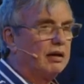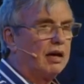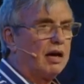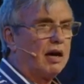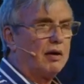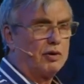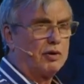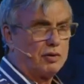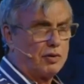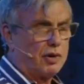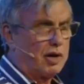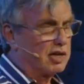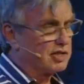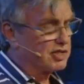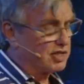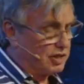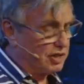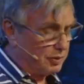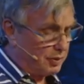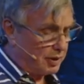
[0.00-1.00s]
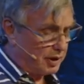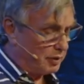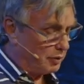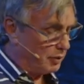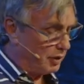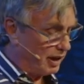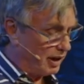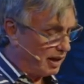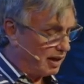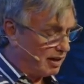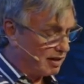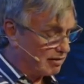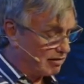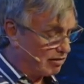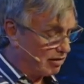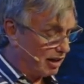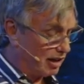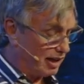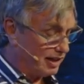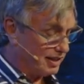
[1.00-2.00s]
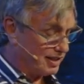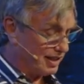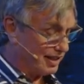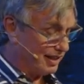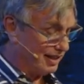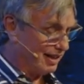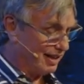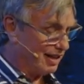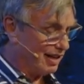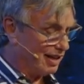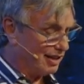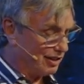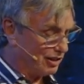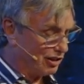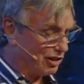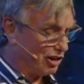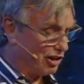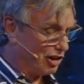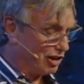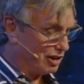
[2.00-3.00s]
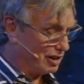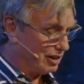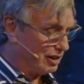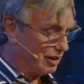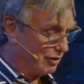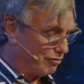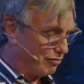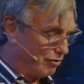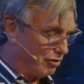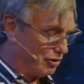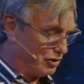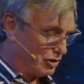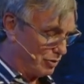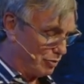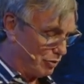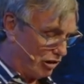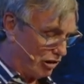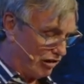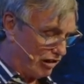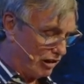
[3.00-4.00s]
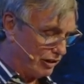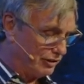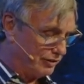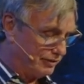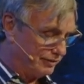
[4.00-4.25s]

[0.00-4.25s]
I want to ask you whether we are creating under God a different tomorrow.